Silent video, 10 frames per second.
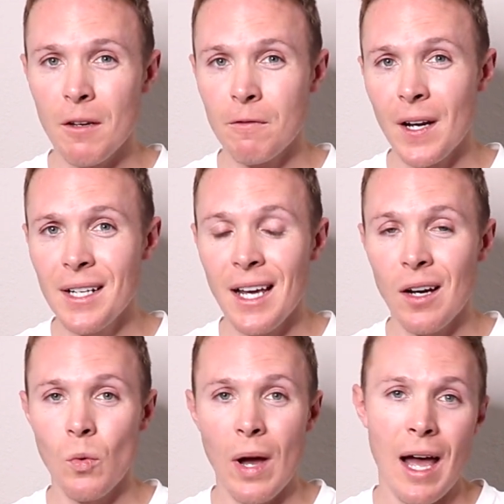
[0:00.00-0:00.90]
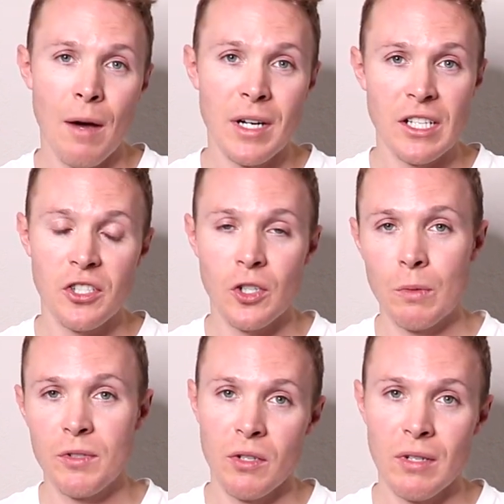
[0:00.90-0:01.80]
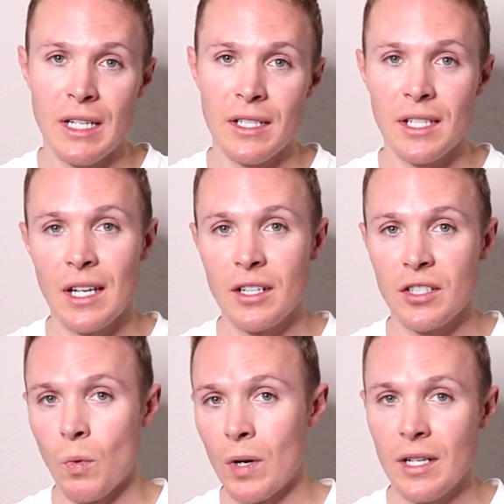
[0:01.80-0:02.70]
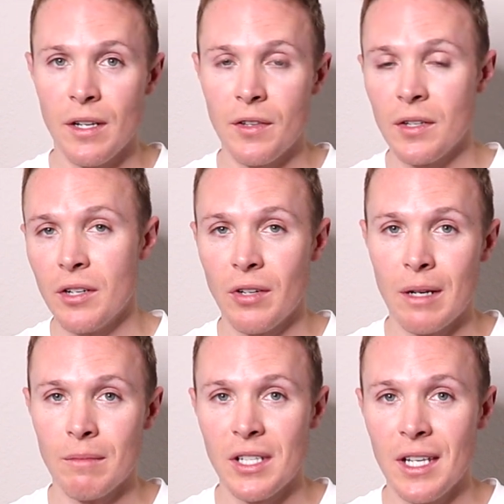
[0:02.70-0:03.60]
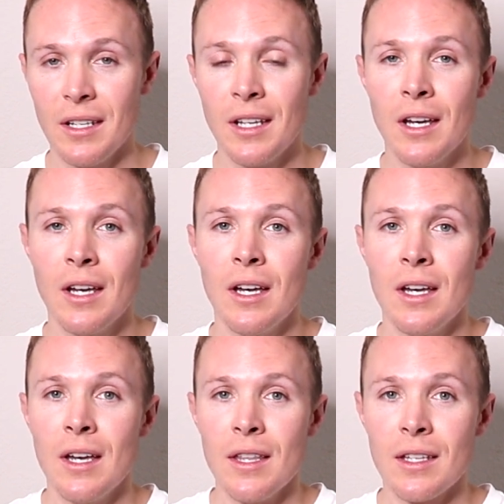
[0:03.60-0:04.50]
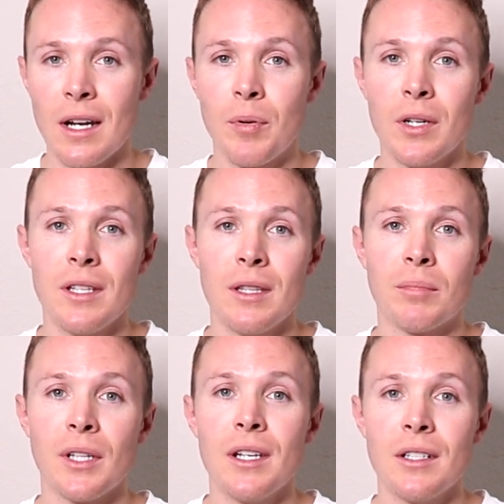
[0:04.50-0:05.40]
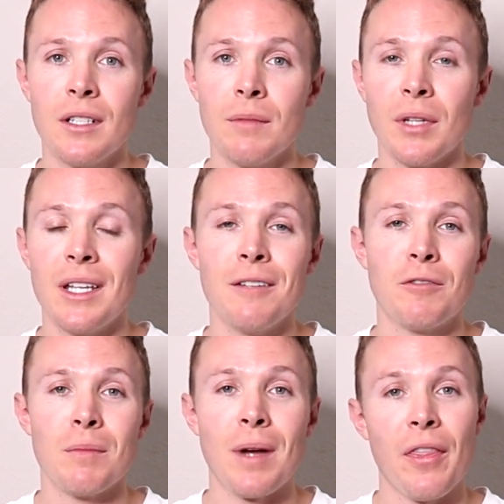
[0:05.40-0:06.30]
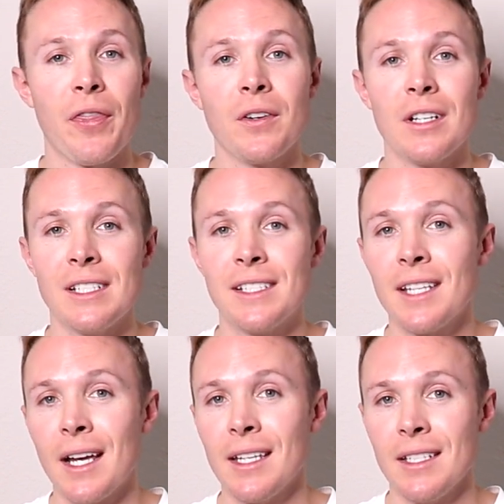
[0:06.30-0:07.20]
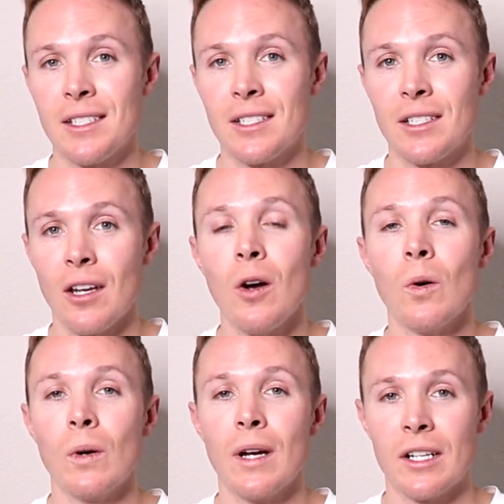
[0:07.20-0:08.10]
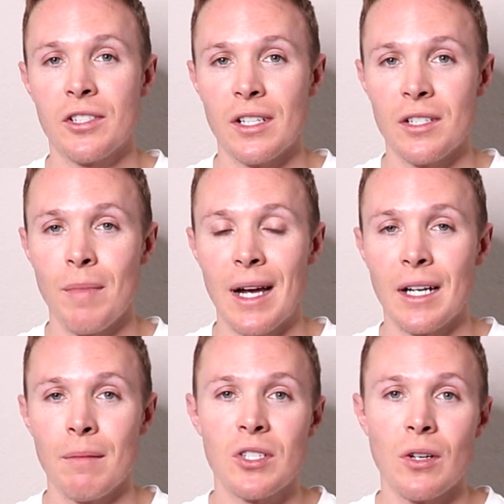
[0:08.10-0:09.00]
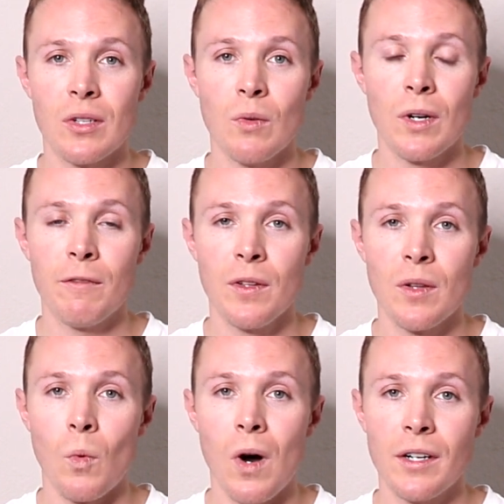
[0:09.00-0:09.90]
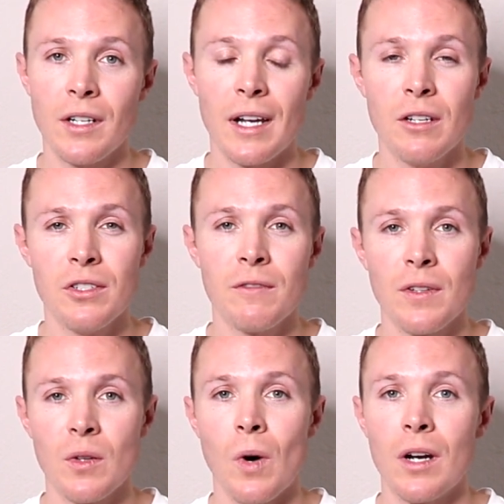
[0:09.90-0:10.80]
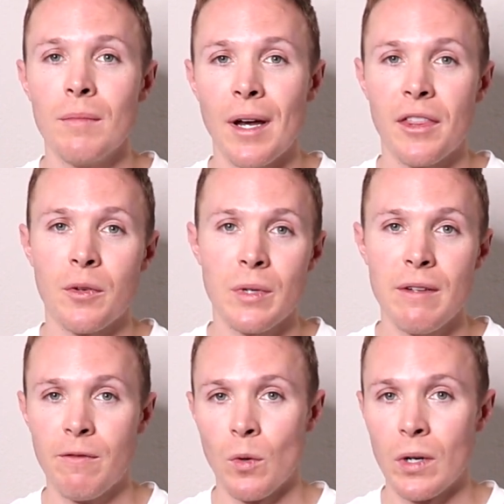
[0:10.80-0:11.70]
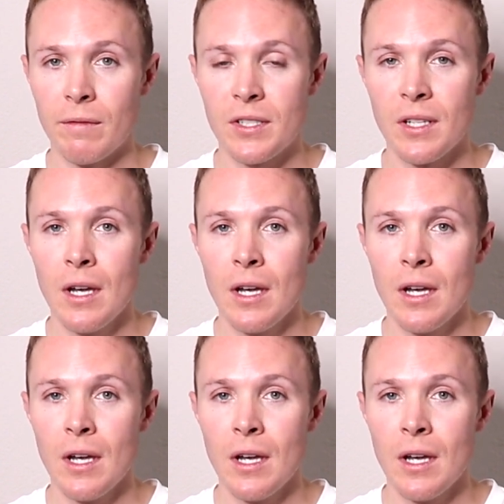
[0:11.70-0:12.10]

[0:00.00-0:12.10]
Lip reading: find out how many scoops you need to get your 20 to 30 grams in. Then I put it in the blender, blend it for about 30 seconds. Oh, actually I should back up. So you want to fill the water. I usually fill the water about 3/4